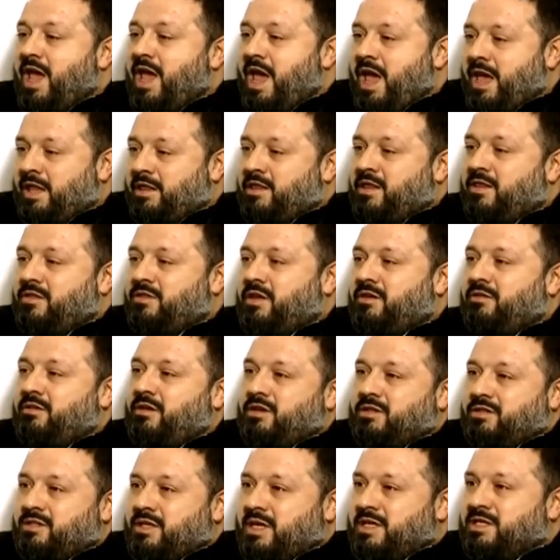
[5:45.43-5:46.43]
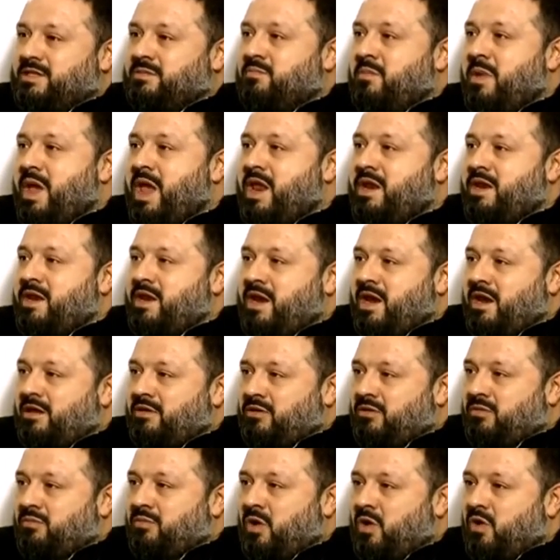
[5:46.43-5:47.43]
And there exist many
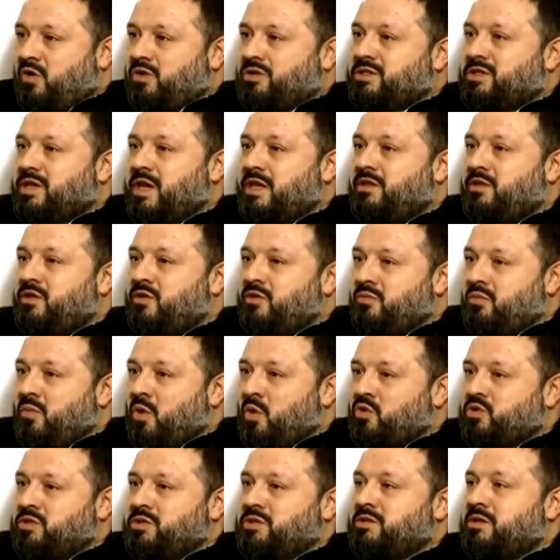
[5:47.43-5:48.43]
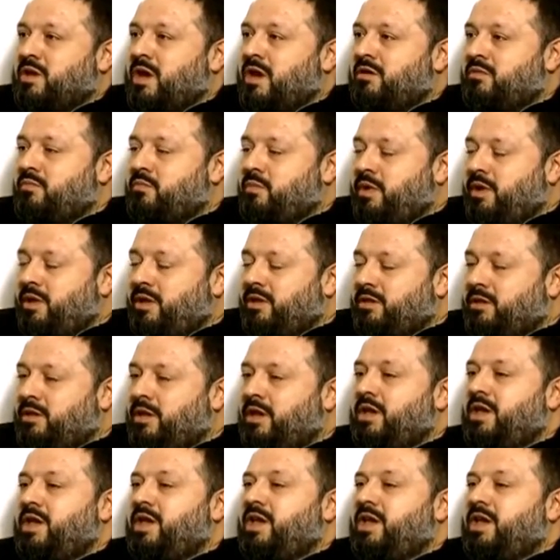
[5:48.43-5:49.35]
other mosques, and new mosques are built